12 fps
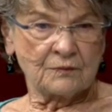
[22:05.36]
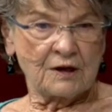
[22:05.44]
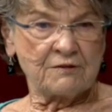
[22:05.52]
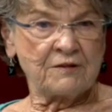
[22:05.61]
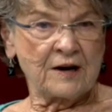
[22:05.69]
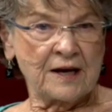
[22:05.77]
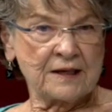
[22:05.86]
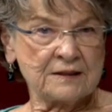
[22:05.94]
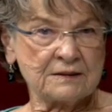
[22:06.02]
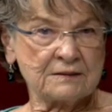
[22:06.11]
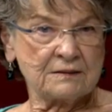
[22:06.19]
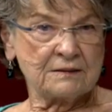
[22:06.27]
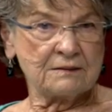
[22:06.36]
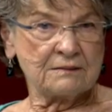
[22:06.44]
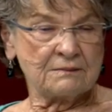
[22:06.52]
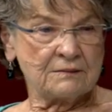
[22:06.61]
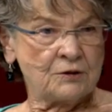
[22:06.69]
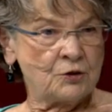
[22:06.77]
find
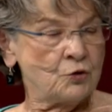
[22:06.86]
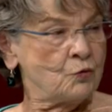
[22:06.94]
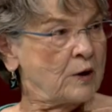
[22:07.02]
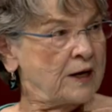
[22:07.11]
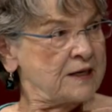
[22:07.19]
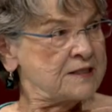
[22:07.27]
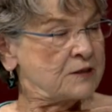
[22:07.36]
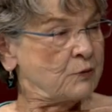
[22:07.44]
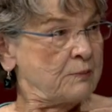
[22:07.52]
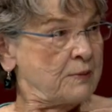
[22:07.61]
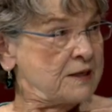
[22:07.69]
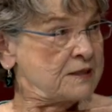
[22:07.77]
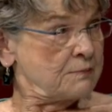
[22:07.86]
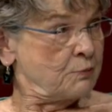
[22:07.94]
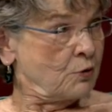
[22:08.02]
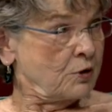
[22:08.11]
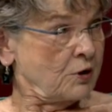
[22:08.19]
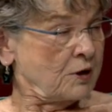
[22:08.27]
new ways that we may
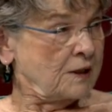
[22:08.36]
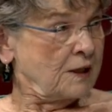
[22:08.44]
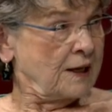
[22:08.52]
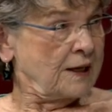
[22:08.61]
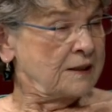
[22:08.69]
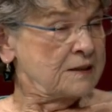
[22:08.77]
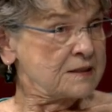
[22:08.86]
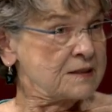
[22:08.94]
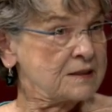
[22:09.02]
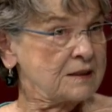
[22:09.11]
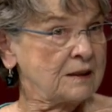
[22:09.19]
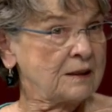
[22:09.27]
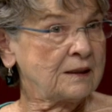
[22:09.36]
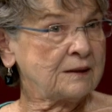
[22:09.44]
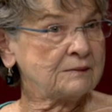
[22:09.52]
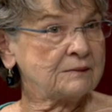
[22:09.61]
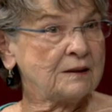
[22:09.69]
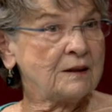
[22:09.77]
support our clients.
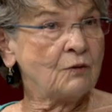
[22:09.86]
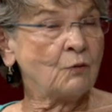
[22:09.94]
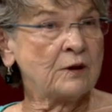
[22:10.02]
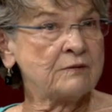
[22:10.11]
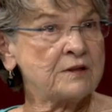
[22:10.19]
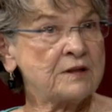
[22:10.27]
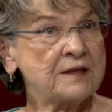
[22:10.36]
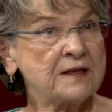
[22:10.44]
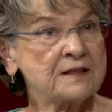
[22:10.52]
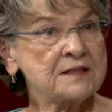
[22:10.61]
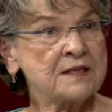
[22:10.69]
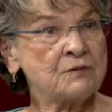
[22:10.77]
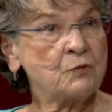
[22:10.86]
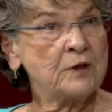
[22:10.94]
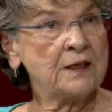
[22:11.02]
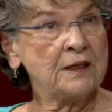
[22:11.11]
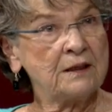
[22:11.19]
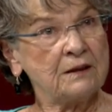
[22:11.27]
One of the things that
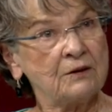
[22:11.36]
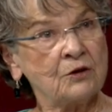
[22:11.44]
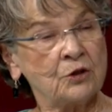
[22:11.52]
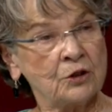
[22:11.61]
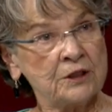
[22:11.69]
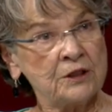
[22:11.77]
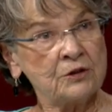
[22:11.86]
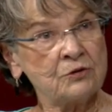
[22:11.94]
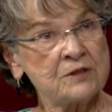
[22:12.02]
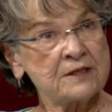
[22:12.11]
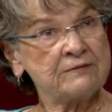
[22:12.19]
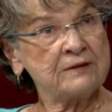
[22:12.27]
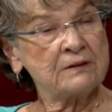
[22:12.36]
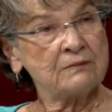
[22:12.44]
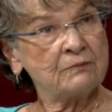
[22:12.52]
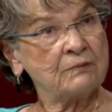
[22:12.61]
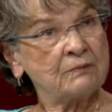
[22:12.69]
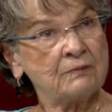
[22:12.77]
we could use, if
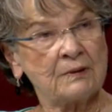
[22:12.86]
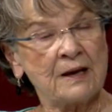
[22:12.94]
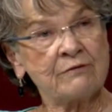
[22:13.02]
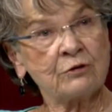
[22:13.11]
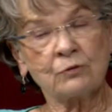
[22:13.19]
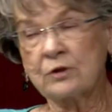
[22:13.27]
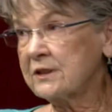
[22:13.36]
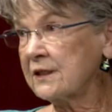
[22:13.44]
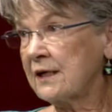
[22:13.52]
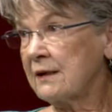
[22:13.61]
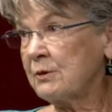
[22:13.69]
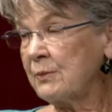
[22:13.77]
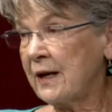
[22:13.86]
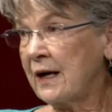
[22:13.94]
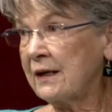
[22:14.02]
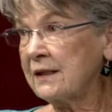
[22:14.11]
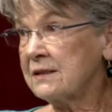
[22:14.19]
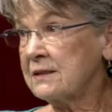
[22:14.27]
it ever were to come
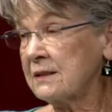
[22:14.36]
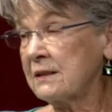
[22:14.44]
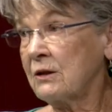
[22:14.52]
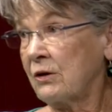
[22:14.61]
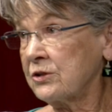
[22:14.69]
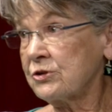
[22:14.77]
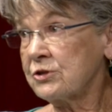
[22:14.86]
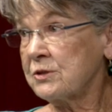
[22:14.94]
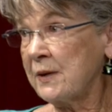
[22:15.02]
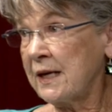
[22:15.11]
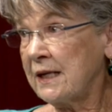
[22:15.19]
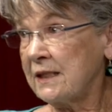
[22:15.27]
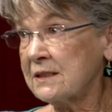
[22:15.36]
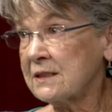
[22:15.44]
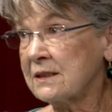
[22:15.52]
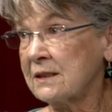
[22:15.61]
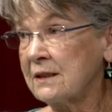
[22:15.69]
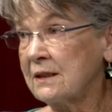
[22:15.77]
about, is a larger space.